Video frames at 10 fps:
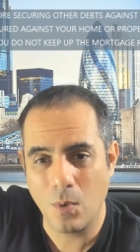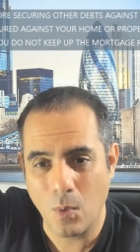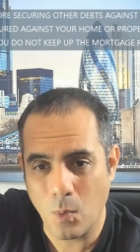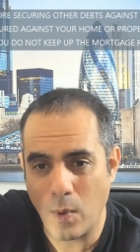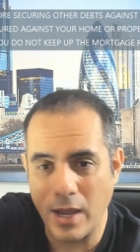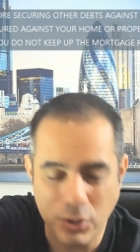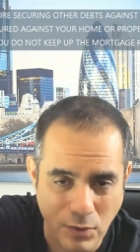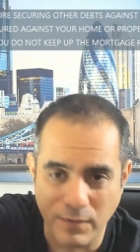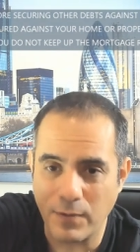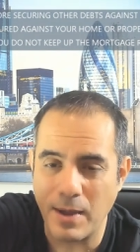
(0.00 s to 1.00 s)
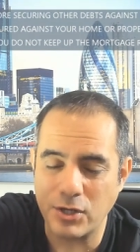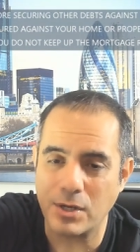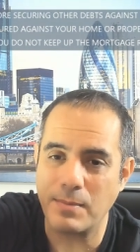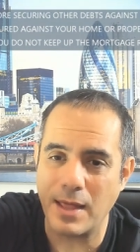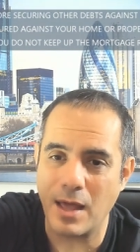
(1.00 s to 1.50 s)
where's your information
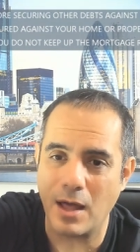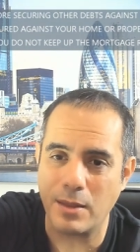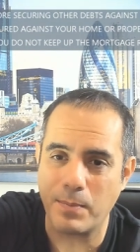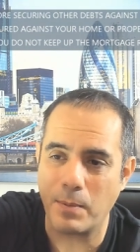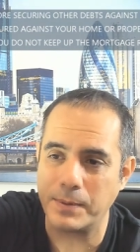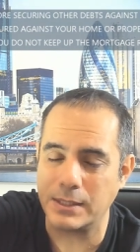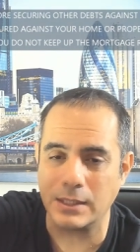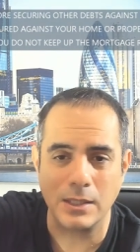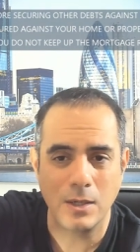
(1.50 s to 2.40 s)
about that other property?